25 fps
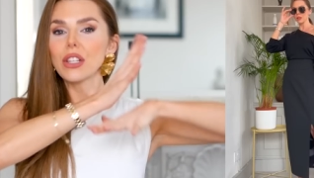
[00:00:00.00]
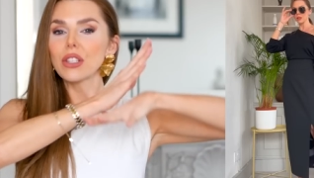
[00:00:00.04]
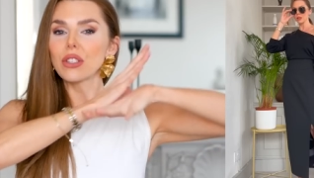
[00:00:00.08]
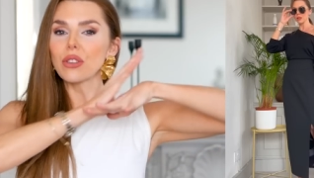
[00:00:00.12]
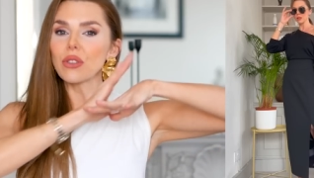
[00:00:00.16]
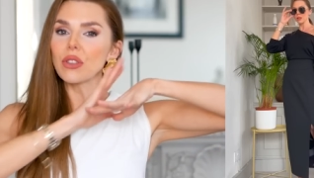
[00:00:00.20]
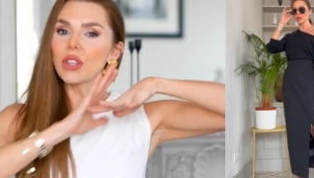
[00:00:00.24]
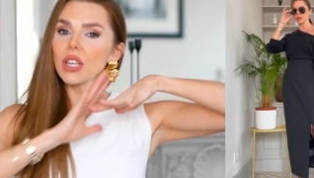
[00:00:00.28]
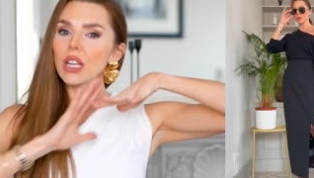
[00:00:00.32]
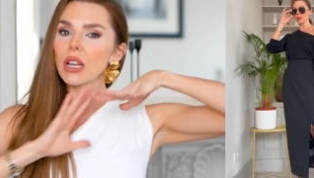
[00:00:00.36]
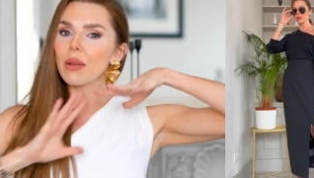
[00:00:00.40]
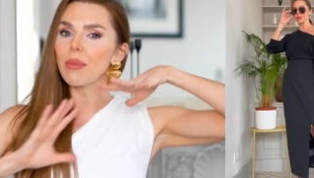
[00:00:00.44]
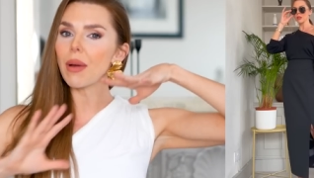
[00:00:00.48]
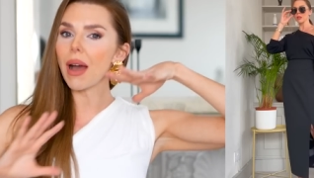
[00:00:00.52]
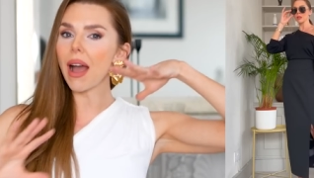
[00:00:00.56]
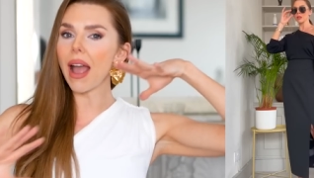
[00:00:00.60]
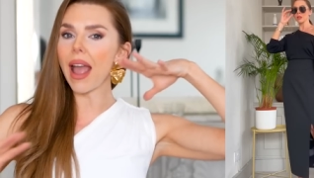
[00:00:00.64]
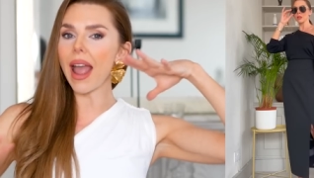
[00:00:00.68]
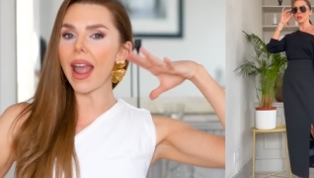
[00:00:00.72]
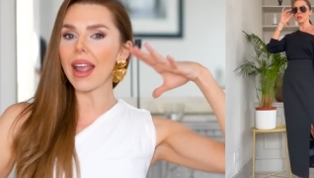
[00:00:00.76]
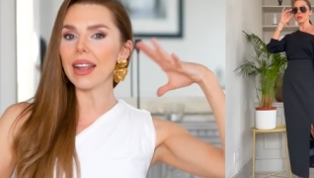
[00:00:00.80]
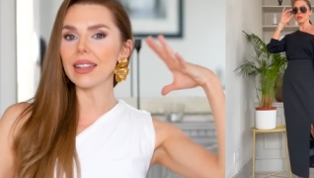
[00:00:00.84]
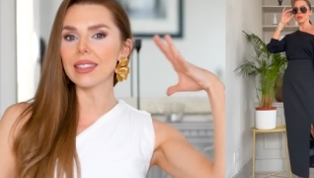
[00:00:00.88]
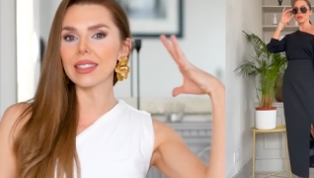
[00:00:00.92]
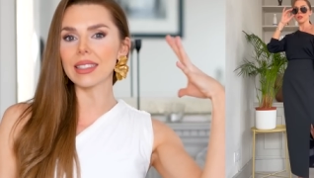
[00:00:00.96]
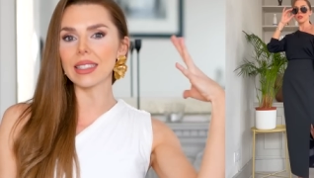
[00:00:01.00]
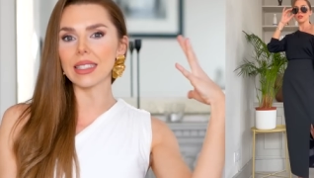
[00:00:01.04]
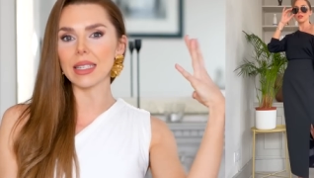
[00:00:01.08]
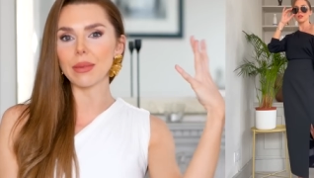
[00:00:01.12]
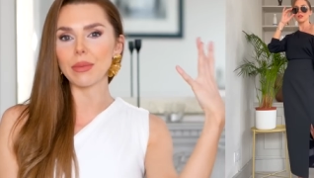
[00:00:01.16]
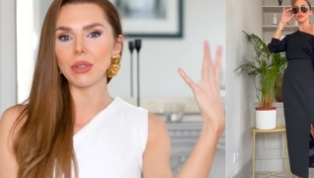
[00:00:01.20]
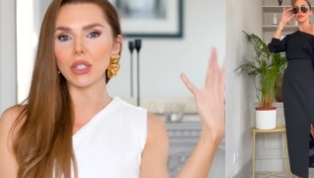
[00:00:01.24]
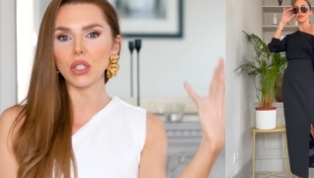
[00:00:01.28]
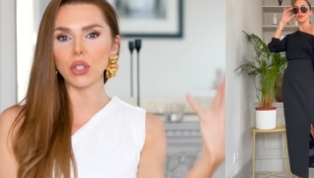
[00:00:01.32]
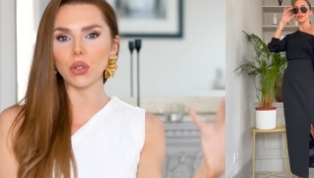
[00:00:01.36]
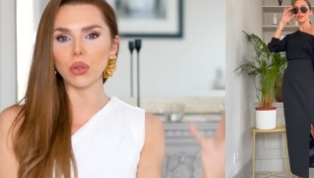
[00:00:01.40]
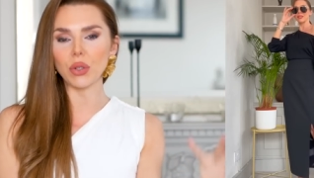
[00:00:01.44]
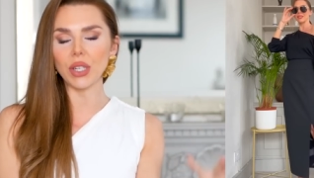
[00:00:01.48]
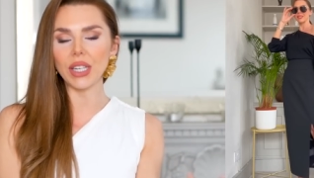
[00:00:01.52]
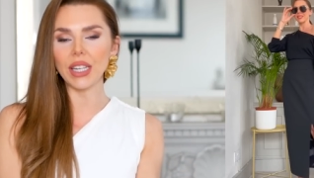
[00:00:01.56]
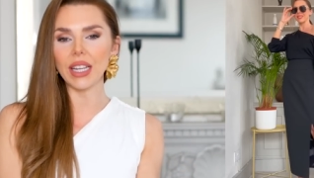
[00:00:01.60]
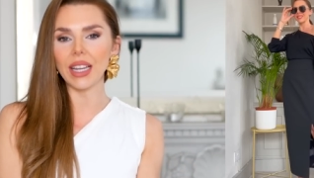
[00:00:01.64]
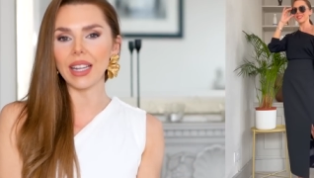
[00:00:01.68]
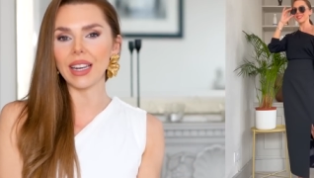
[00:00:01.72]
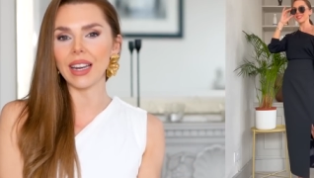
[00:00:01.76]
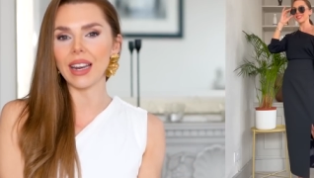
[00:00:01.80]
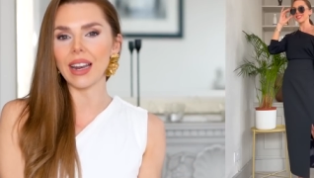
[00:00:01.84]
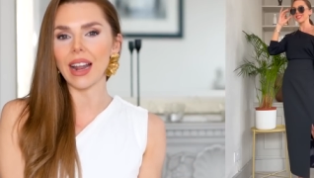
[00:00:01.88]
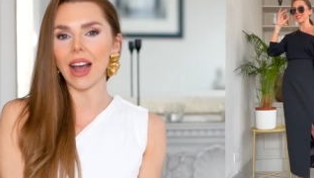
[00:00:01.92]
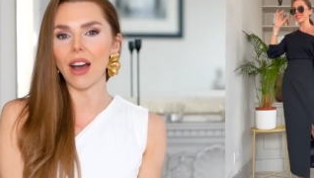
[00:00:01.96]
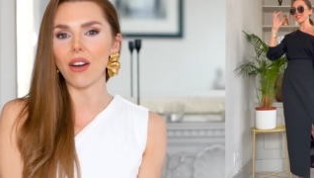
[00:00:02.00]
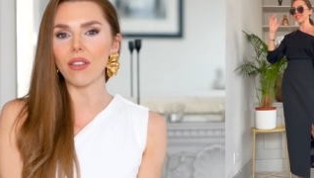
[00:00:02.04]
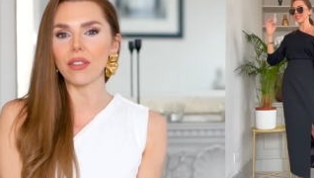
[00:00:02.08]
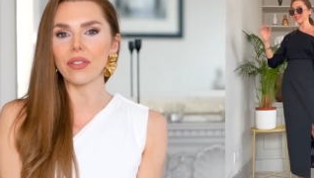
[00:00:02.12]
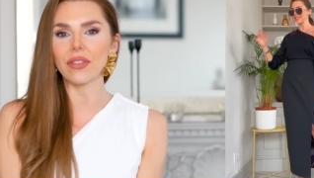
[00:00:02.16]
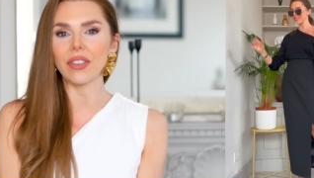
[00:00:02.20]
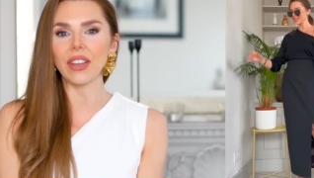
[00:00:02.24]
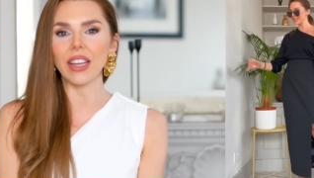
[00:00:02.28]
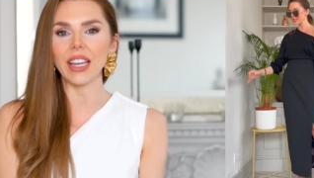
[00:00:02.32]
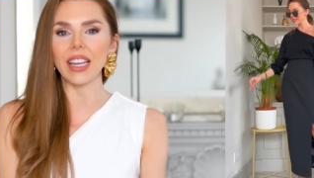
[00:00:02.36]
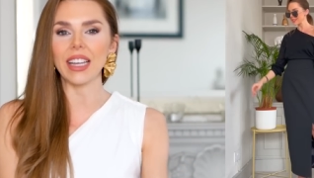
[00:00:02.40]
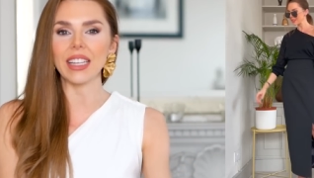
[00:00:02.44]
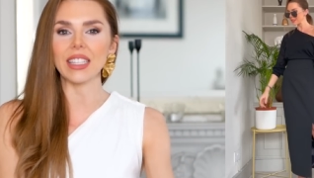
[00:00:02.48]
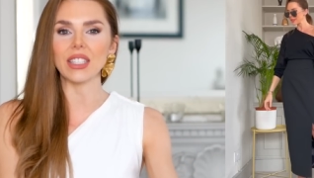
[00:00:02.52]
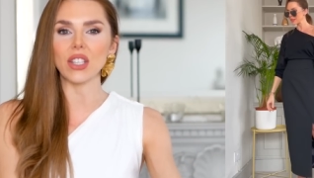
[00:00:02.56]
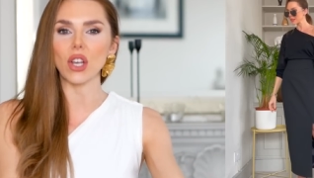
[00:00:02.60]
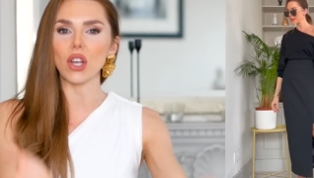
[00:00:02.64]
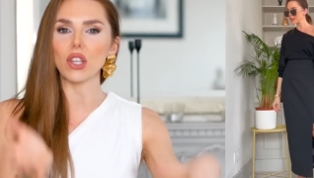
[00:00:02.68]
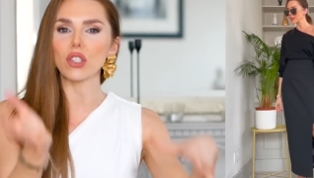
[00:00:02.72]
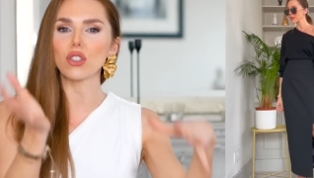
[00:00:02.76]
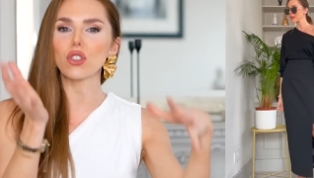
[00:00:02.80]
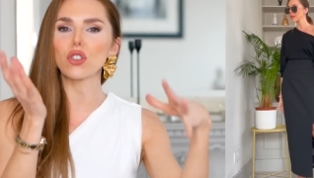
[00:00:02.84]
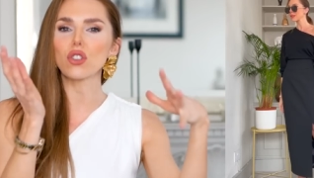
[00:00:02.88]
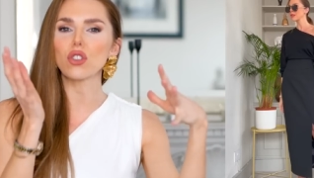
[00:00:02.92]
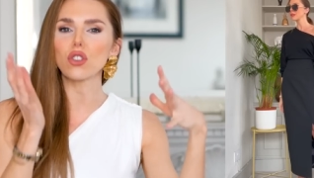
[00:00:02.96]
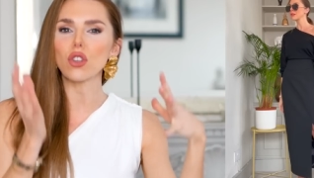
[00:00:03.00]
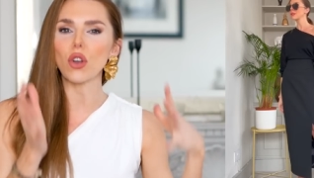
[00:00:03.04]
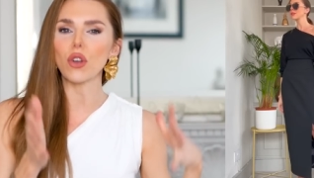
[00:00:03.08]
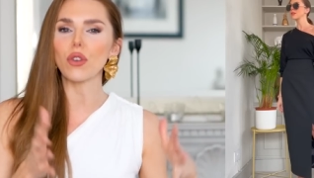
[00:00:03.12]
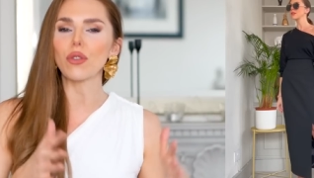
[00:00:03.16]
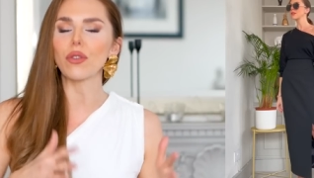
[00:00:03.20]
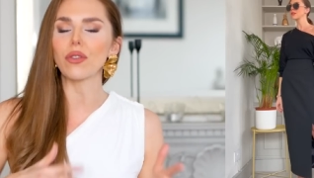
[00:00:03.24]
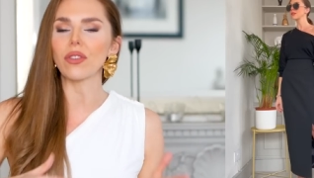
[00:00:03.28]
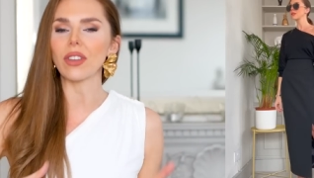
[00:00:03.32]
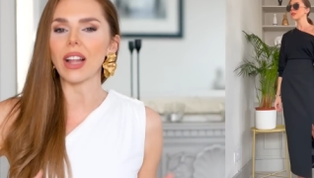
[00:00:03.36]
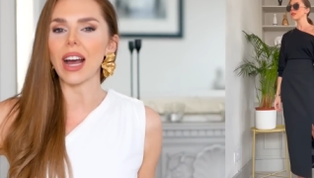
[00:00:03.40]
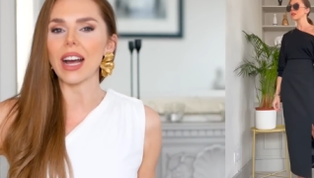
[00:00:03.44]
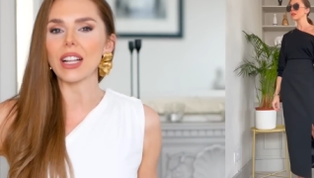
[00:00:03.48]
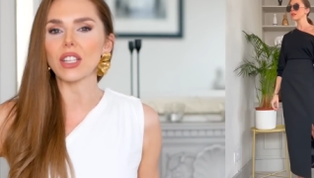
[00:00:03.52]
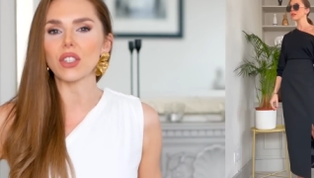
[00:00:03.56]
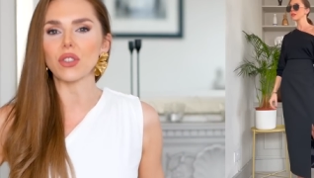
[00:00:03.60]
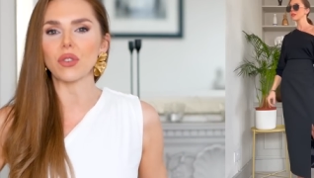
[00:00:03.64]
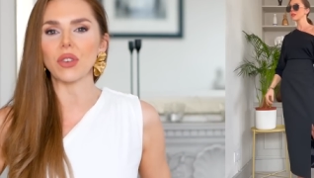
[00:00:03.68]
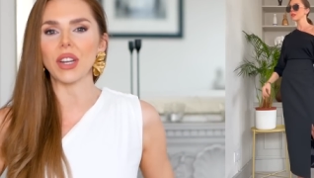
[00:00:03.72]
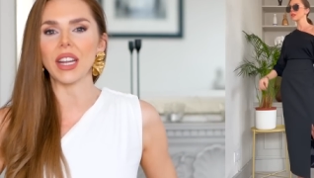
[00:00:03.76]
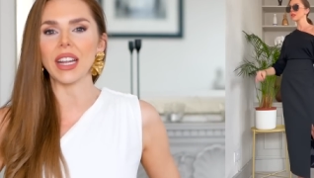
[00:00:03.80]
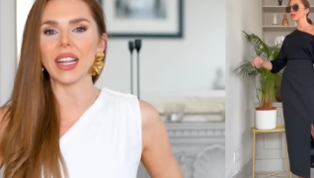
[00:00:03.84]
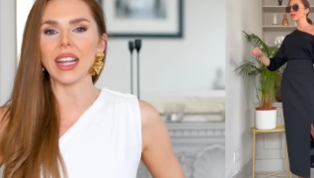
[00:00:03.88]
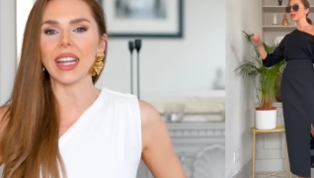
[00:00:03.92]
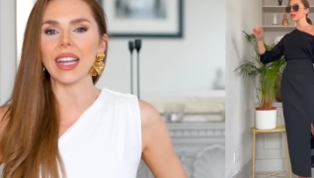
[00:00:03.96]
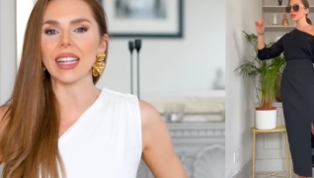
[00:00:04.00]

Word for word: Something about asymmetry in an outfit is so flattering.